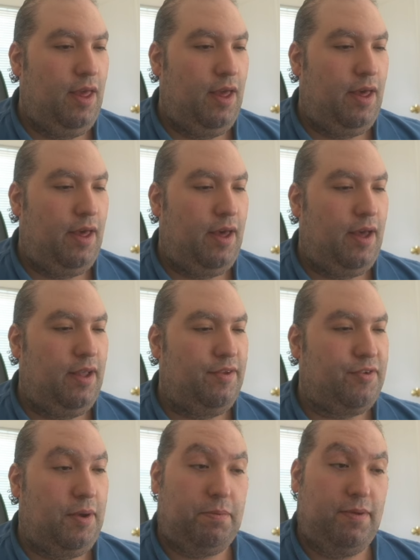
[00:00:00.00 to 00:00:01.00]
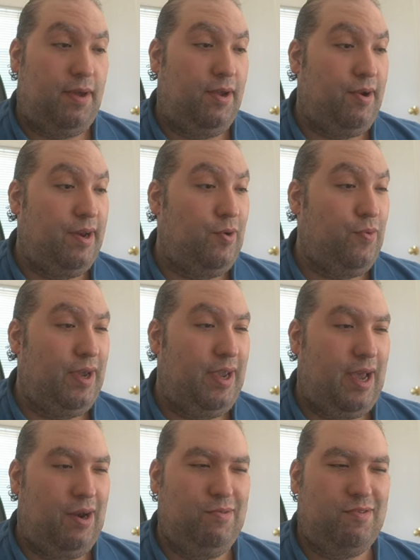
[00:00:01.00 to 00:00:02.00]
So I play here
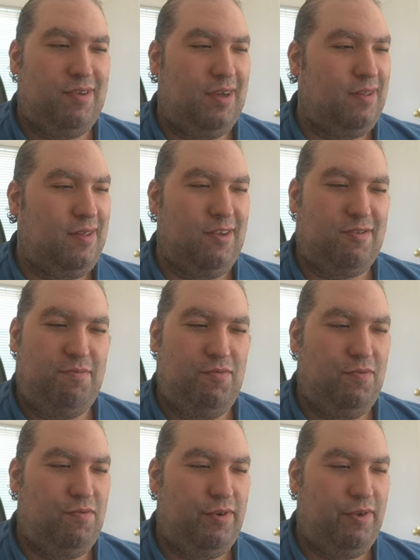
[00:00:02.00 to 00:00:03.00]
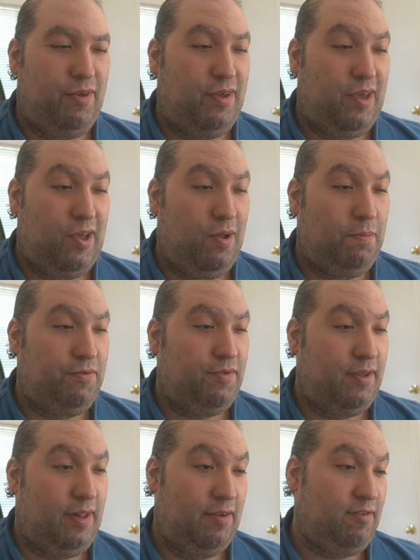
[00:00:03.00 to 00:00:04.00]
anyway. I don't think this move really
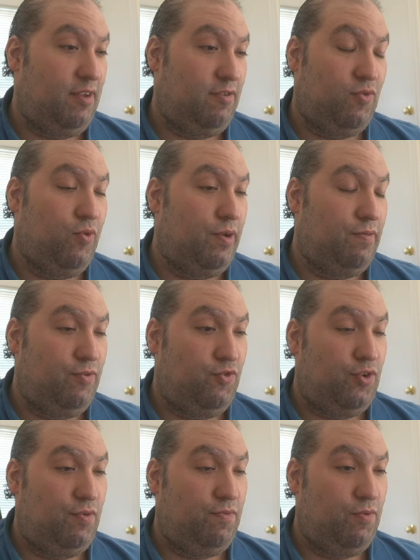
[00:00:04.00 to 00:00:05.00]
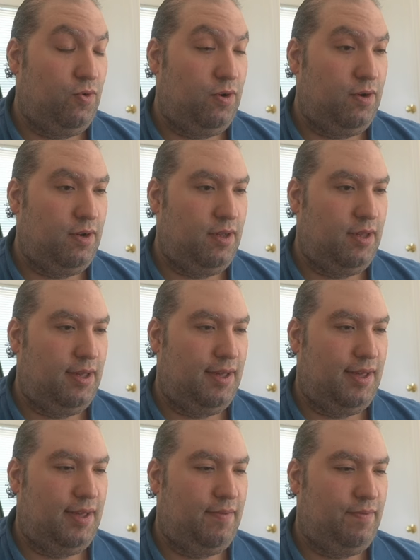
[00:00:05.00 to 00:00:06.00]
helps unless he's going for g4.
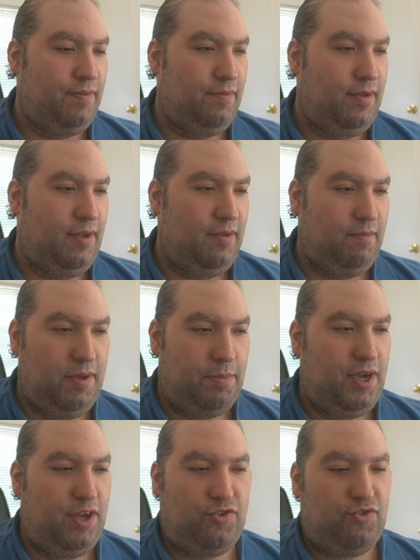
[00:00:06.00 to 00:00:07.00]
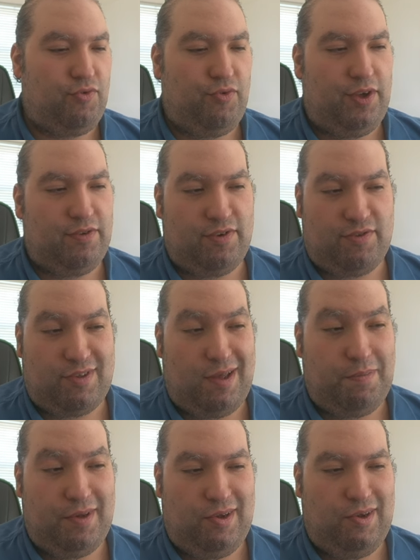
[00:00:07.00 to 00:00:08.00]
Maybe h3 is just
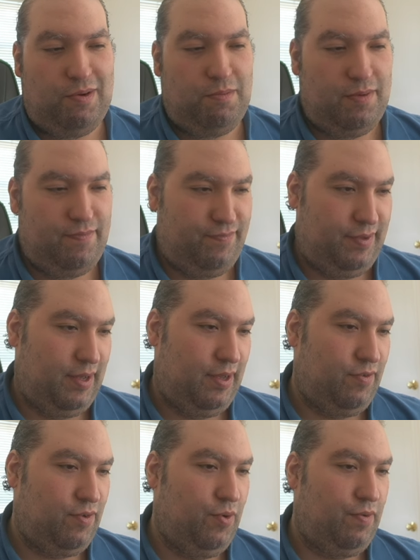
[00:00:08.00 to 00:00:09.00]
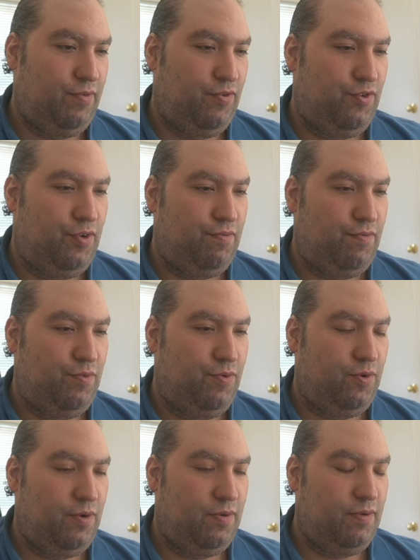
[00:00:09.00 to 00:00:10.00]
stopping here, but yeah, he's going for
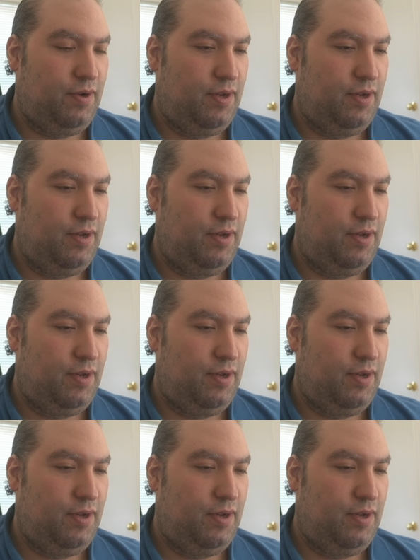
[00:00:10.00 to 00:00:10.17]
g4.